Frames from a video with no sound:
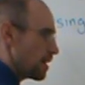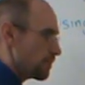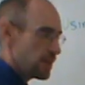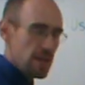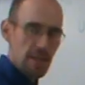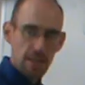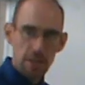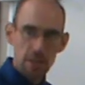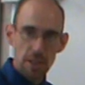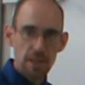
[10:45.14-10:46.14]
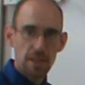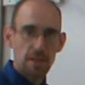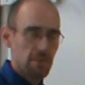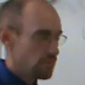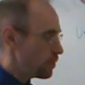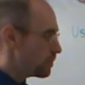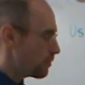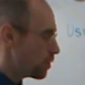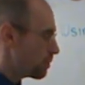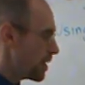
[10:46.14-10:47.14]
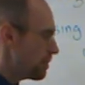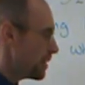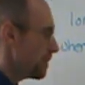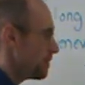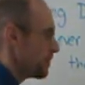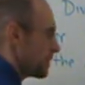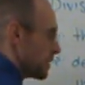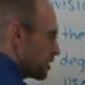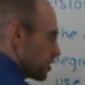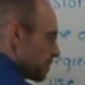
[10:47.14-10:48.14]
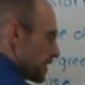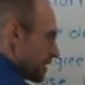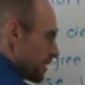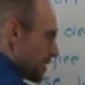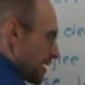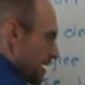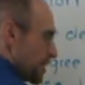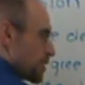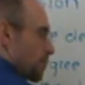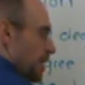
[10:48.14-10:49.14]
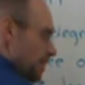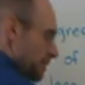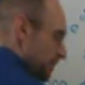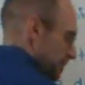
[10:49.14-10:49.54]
I realize I just wrote the wrong problem down. This should be x squared.